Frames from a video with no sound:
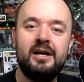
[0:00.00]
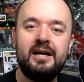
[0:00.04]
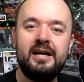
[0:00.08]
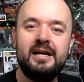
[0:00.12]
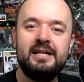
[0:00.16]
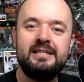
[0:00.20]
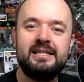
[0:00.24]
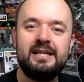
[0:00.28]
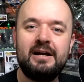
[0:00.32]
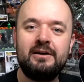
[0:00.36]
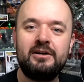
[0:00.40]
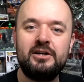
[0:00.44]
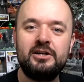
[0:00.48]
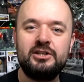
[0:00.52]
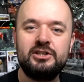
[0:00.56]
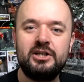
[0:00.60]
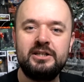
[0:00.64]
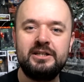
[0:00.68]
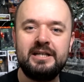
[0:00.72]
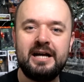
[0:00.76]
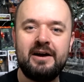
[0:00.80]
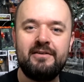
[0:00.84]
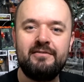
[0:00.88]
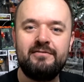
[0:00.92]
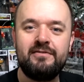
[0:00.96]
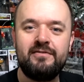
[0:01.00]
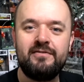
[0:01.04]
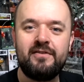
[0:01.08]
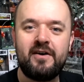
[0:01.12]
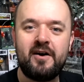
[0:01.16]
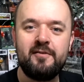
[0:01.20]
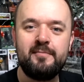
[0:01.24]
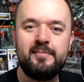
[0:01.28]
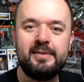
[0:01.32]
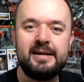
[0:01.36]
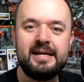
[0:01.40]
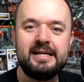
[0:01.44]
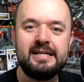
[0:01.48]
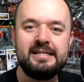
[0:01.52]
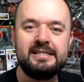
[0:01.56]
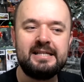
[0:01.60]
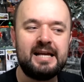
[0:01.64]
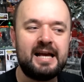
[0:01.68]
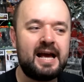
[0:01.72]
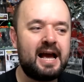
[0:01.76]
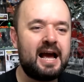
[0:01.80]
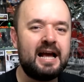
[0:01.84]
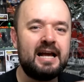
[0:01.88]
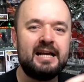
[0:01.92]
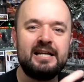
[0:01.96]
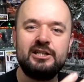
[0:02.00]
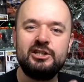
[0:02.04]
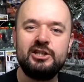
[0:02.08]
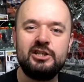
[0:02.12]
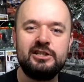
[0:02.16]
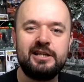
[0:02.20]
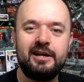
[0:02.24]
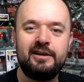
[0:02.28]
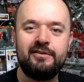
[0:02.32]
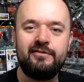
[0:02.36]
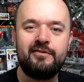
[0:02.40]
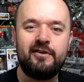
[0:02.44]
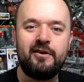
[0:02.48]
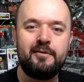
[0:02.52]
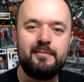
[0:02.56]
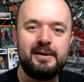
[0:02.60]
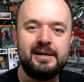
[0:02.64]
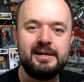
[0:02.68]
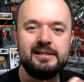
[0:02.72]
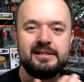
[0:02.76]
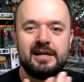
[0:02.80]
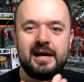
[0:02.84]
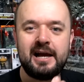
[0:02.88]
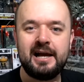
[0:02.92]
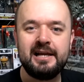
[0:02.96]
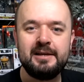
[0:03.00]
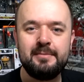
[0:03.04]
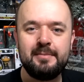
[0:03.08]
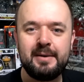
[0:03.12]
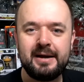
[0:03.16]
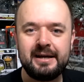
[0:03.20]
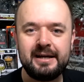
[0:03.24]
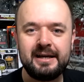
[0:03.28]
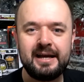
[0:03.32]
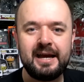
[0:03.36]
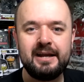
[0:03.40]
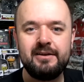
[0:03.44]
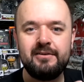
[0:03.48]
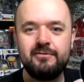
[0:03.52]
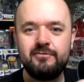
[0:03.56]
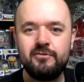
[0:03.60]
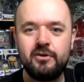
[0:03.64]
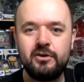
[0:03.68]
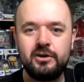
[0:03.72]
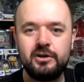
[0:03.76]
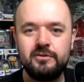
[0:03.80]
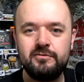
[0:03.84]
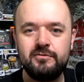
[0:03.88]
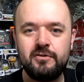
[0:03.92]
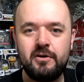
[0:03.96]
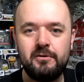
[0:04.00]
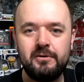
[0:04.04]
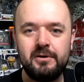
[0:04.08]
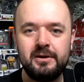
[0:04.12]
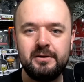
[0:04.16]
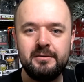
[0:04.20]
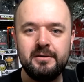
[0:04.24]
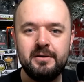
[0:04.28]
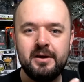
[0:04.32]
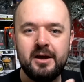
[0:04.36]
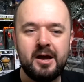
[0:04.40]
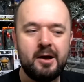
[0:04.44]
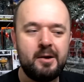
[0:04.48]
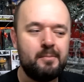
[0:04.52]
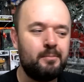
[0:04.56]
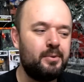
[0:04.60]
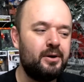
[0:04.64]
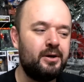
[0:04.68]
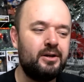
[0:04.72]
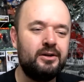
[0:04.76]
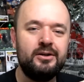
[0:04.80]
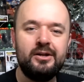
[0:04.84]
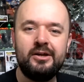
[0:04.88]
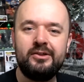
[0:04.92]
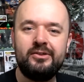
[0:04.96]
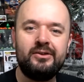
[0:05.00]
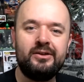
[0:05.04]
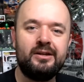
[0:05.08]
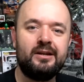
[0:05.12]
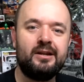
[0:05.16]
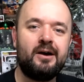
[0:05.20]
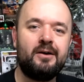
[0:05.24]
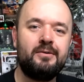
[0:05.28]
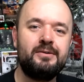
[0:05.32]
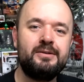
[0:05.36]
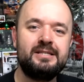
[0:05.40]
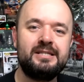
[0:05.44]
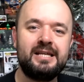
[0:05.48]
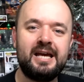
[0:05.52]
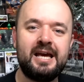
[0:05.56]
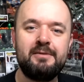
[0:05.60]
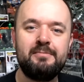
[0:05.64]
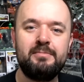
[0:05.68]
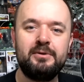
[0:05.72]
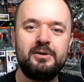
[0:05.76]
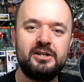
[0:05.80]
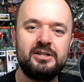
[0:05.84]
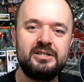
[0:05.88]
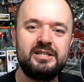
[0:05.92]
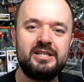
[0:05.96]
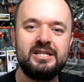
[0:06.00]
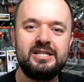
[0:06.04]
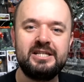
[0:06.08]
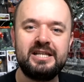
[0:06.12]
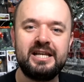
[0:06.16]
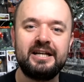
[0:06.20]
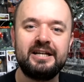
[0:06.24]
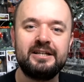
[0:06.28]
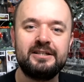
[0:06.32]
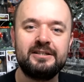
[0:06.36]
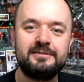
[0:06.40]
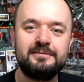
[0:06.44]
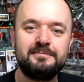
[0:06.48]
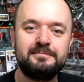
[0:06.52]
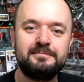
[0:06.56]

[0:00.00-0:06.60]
it's now going to shut down for 5 minutes, and it shuts down for 5 minutes, and you're back again, rocking and rolling. But nothing, I would say, because of the stickers.